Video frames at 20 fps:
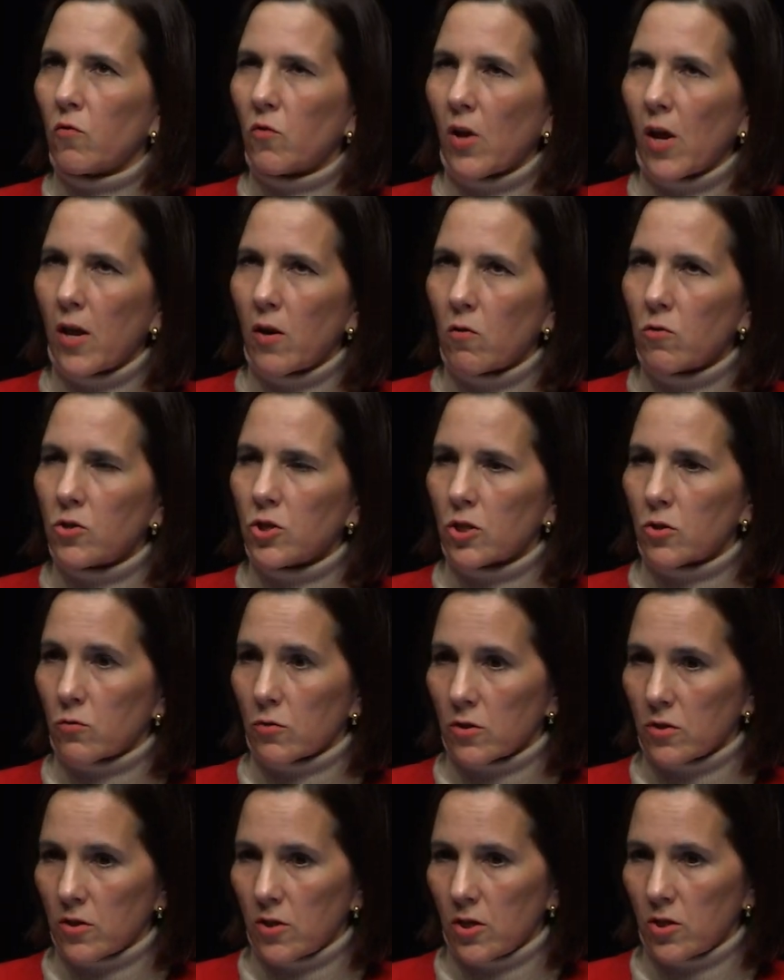energy
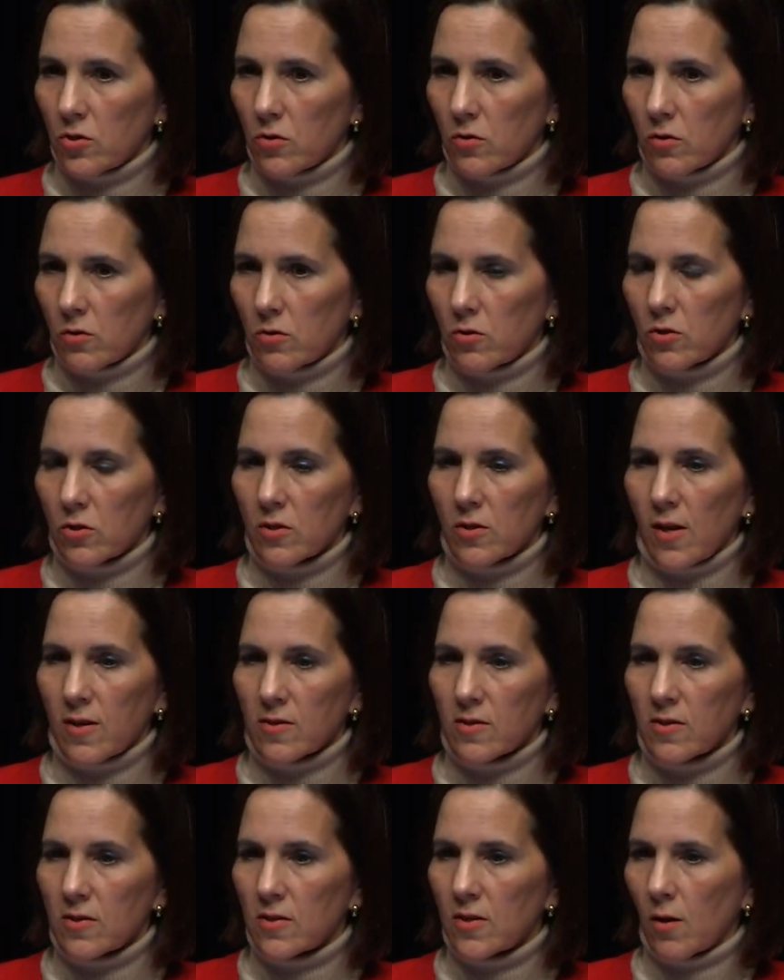transition. Just
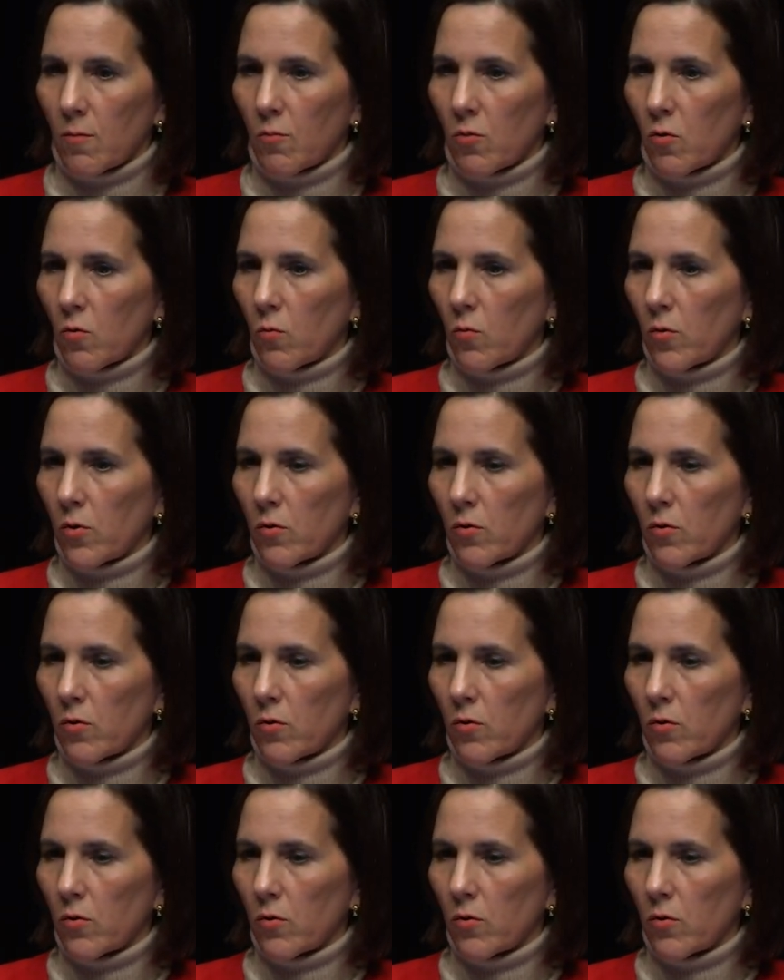last December,